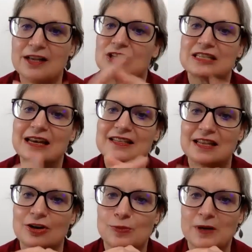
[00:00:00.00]
So tell us a
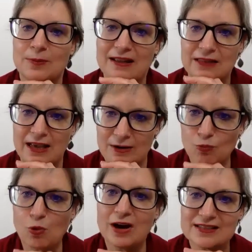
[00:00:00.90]
little bit about that.
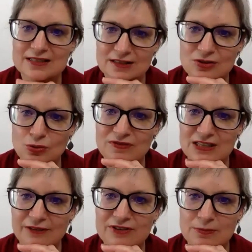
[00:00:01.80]
Why is this sort of
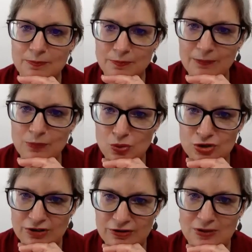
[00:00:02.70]
stuff is
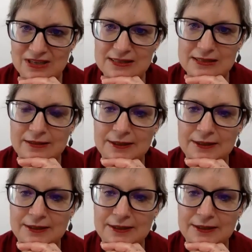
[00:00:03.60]
important to us?